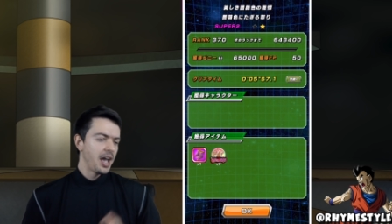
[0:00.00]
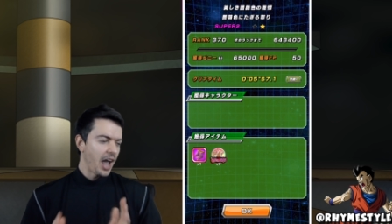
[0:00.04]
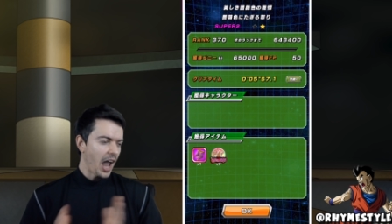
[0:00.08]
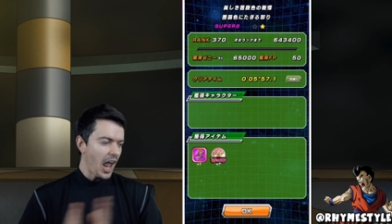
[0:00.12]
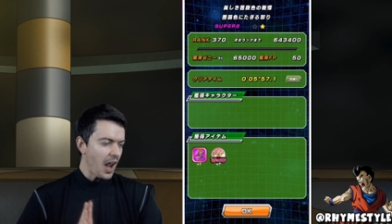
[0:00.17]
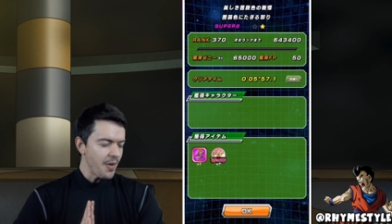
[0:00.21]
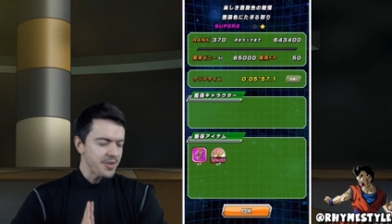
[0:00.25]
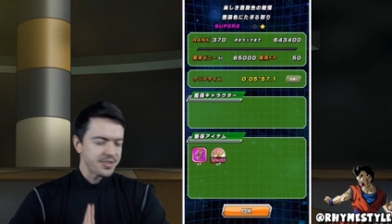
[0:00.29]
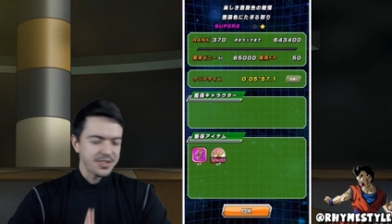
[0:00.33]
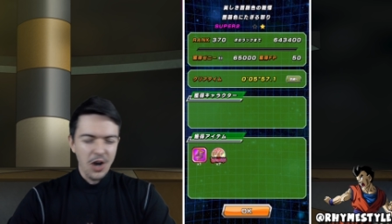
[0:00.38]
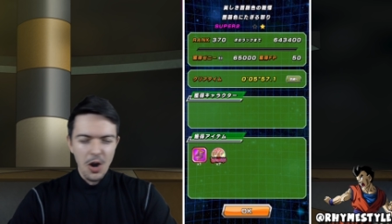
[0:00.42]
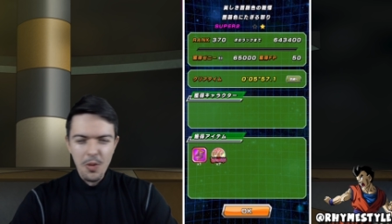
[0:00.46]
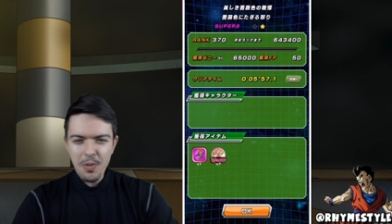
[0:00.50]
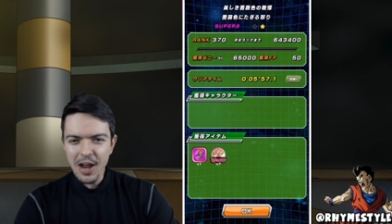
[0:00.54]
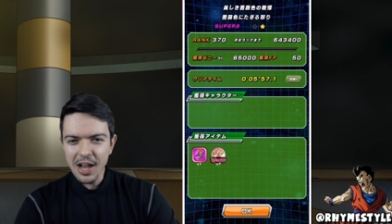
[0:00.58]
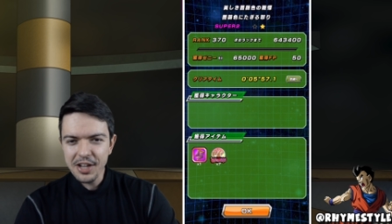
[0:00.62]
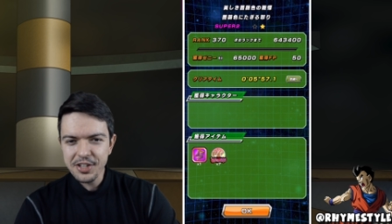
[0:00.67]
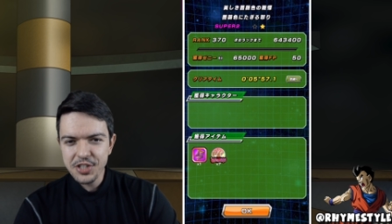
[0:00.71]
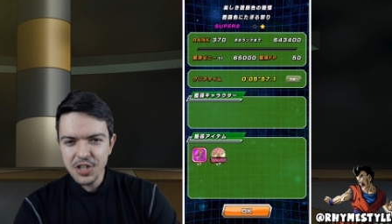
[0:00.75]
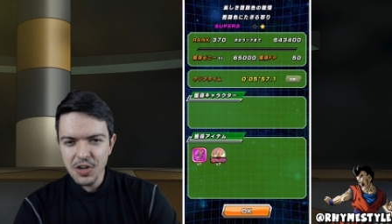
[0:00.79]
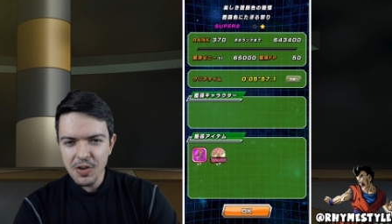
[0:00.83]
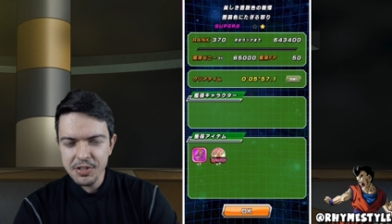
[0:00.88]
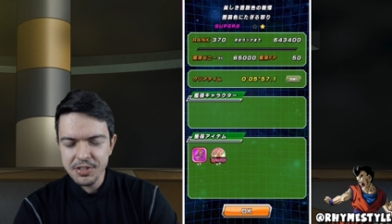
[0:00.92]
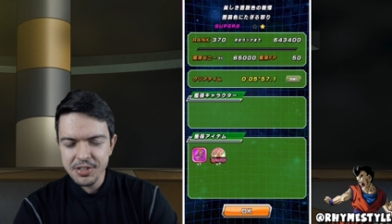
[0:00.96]
Anyways, I hope you
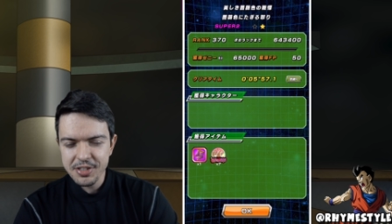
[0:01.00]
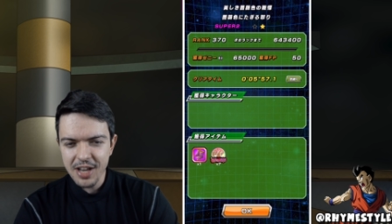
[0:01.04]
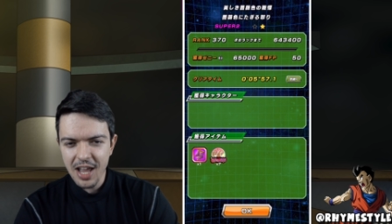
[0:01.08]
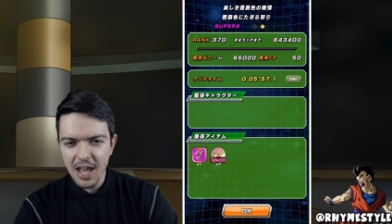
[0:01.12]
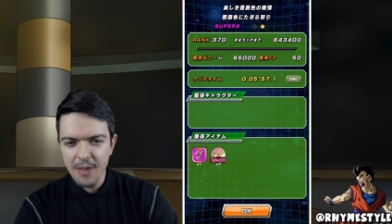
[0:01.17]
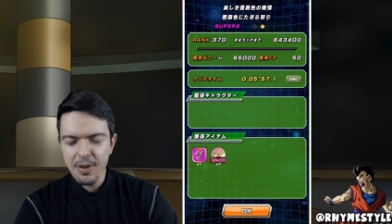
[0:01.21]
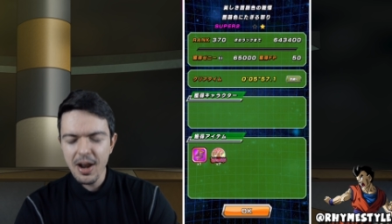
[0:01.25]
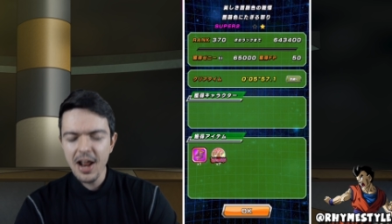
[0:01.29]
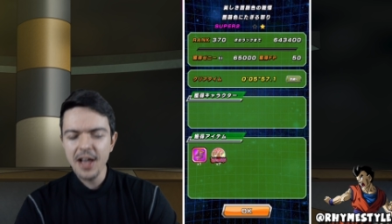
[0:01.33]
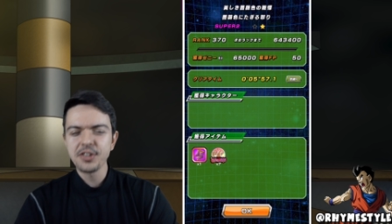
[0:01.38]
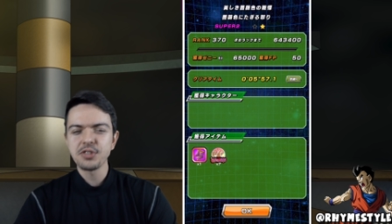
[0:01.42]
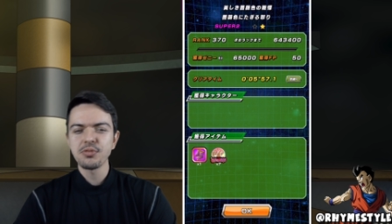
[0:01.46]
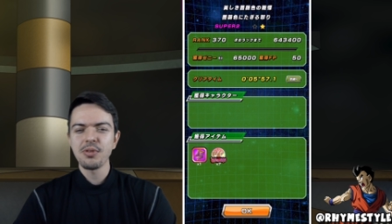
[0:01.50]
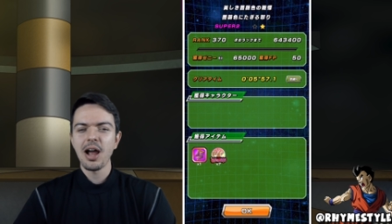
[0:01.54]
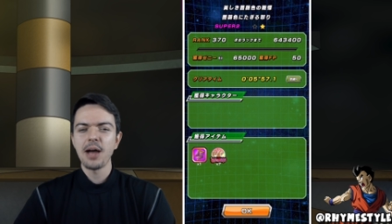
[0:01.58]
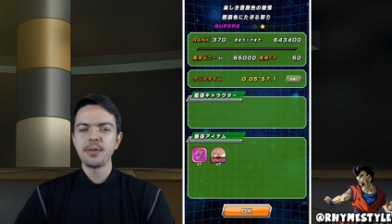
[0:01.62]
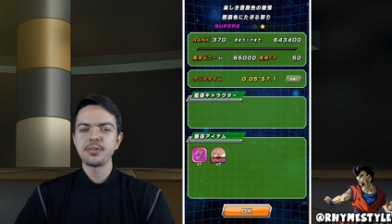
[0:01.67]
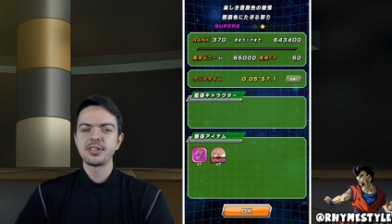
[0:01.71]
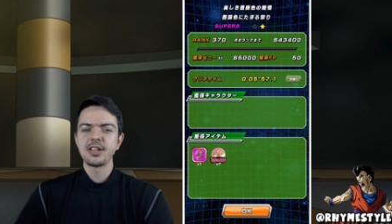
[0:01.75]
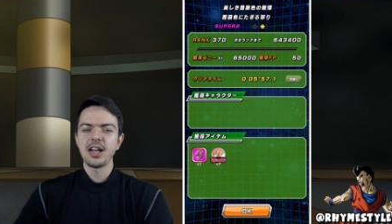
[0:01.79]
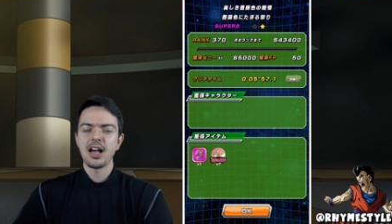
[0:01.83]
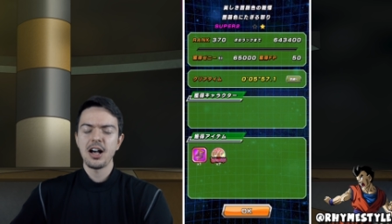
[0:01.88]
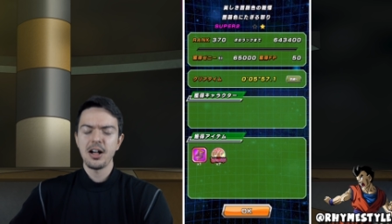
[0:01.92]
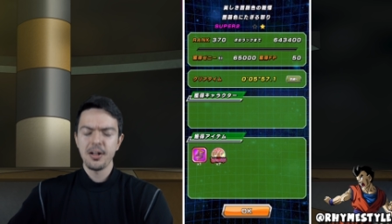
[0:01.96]
guys enjoyed today. My name is
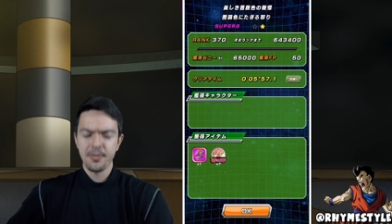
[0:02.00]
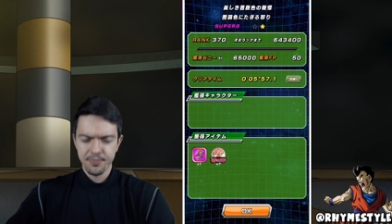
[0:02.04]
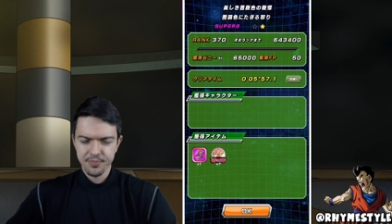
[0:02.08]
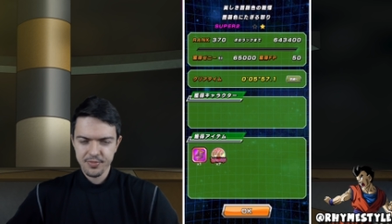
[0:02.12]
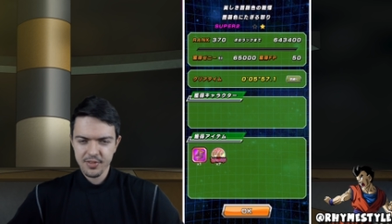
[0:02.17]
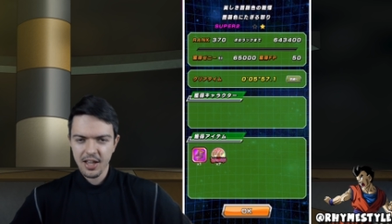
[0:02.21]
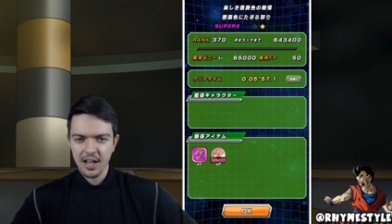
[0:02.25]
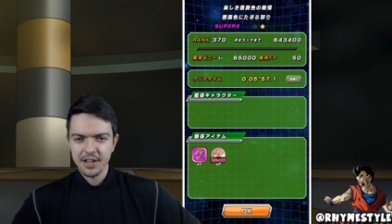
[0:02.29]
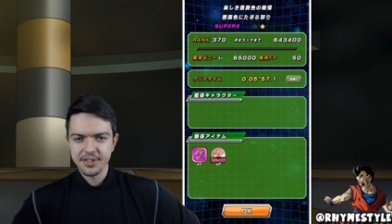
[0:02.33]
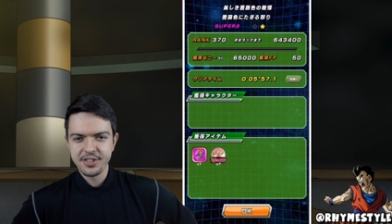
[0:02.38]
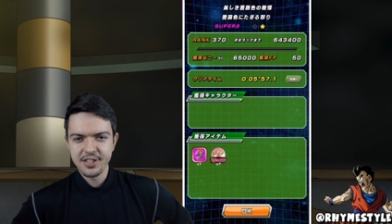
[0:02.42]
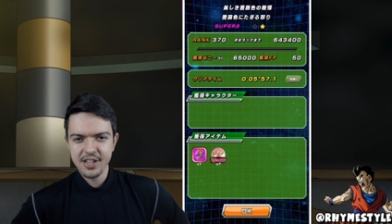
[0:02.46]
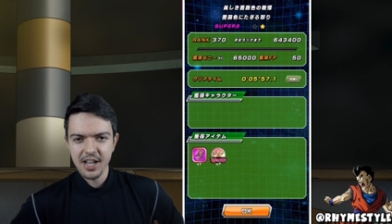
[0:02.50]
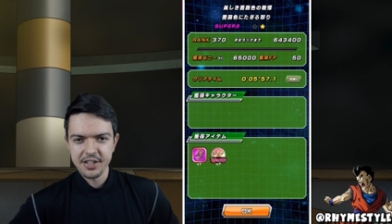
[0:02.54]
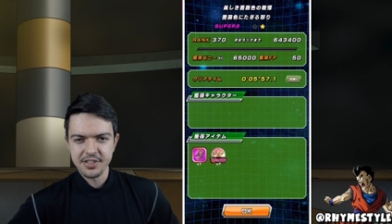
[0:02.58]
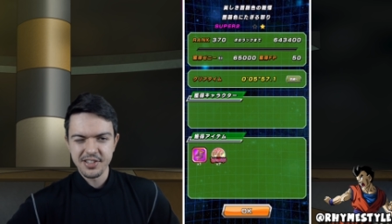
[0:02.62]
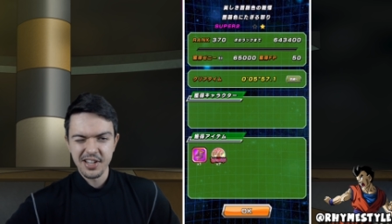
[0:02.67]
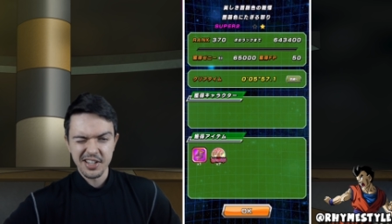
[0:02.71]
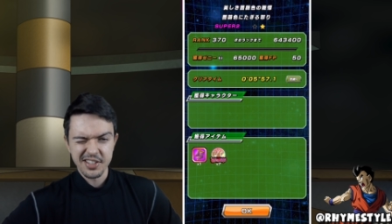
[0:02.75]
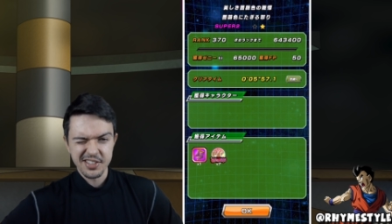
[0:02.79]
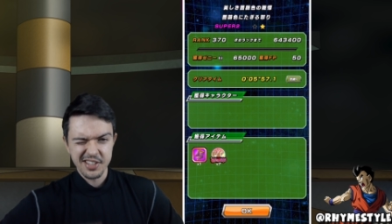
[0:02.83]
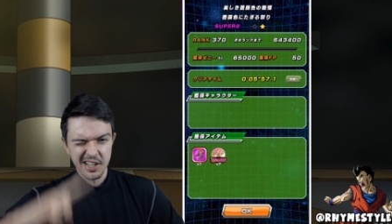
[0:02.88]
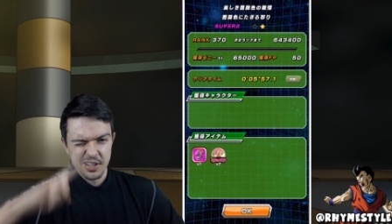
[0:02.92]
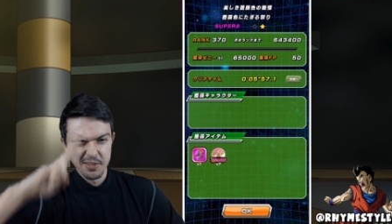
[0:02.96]
Rhymestyle. I'll see you guys
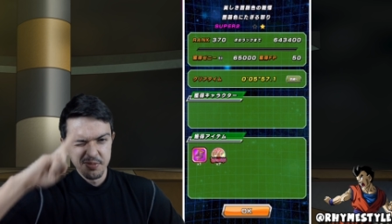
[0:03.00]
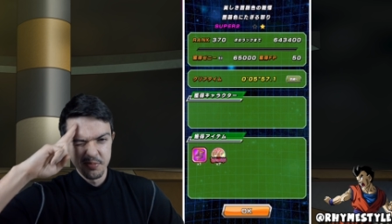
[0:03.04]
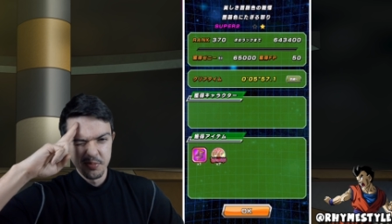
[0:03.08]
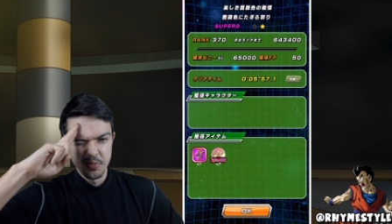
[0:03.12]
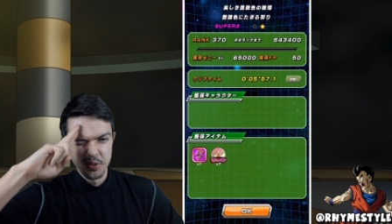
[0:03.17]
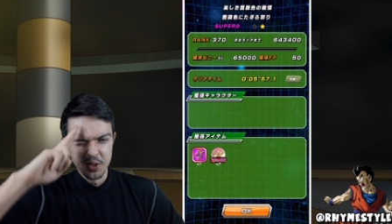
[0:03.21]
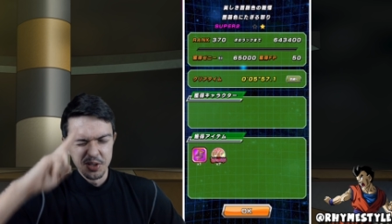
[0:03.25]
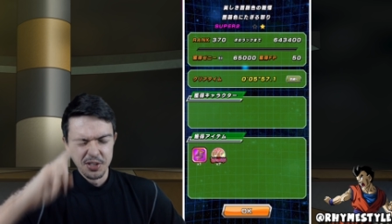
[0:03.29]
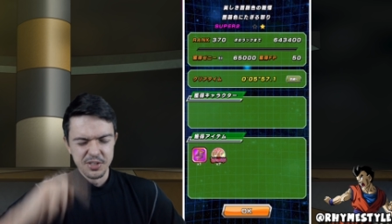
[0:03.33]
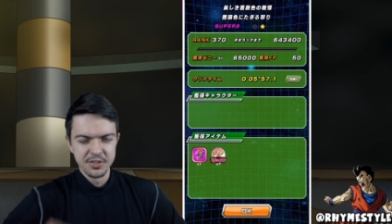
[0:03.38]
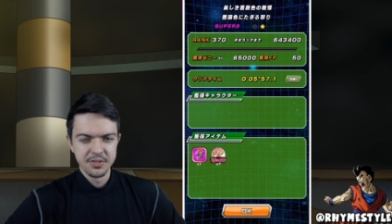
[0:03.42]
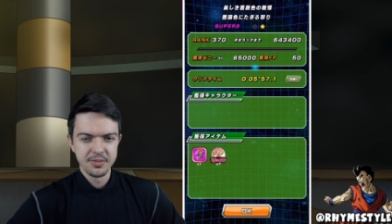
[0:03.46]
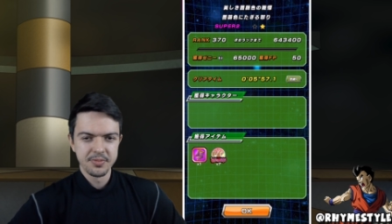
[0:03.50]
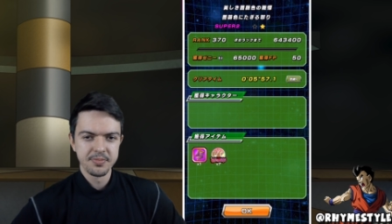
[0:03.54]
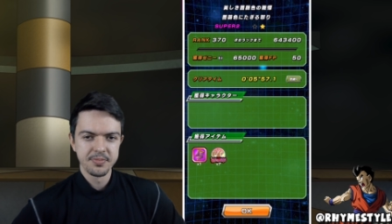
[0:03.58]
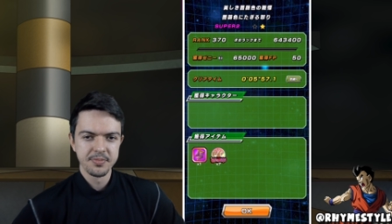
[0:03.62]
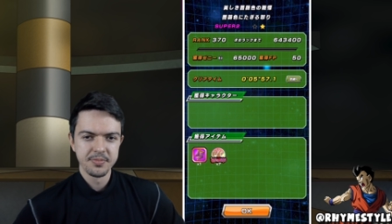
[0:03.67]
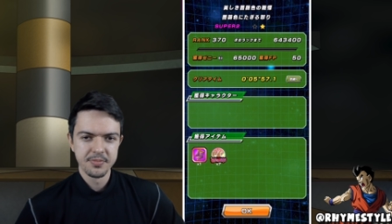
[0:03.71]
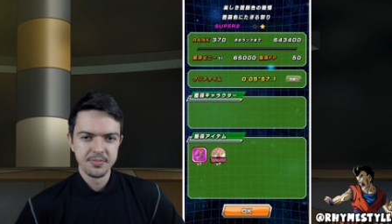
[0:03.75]
next time. Peace.